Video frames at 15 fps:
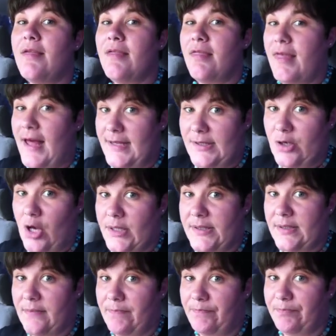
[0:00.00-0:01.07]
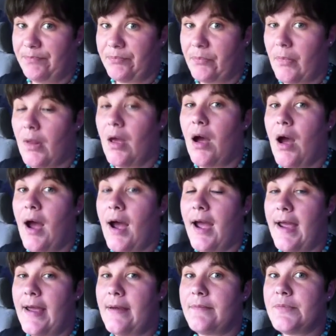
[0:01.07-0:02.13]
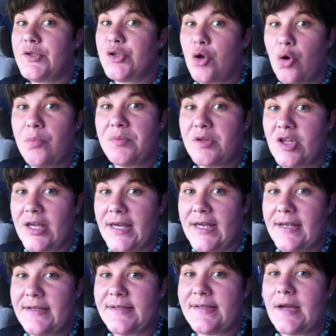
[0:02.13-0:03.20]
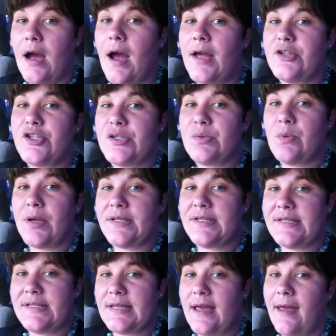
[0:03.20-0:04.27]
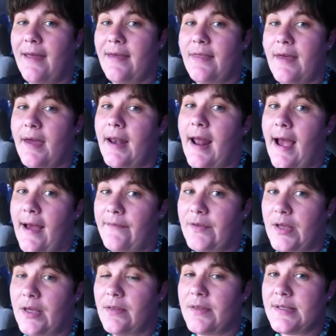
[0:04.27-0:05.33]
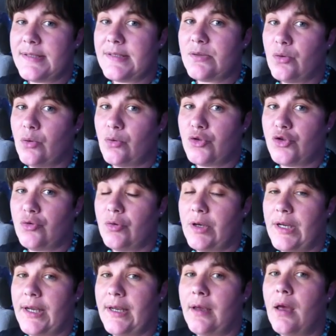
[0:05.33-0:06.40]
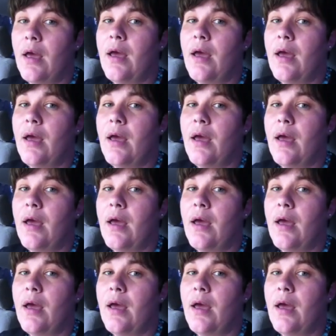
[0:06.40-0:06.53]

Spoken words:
That's awesome. I am so pleased. I just want to say that having this surgery